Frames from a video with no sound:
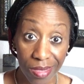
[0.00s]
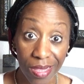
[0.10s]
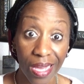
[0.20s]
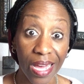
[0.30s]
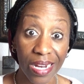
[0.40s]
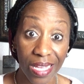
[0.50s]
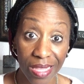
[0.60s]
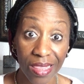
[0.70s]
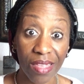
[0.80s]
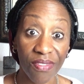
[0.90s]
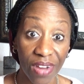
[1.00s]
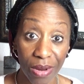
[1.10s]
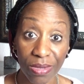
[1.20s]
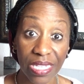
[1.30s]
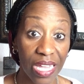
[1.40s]
that the
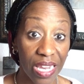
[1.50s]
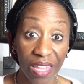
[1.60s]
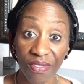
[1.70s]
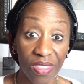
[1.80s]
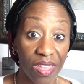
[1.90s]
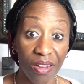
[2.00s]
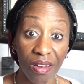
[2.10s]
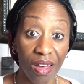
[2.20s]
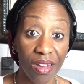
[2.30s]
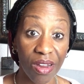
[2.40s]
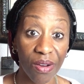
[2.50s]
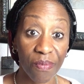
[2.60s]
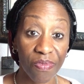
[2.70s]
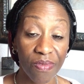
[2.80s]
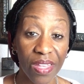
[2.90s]
virus can live in there longer.
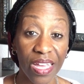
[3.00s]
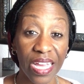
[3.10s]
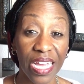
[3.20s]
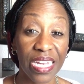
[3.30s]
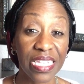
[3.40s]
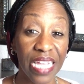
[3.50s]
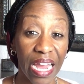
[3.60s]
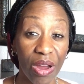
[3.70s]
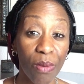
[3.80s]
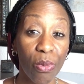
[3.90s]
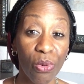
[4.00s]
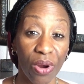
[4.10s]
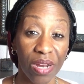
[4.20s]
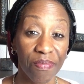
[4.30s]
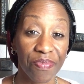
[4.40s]
It is
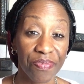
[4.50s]
airborne.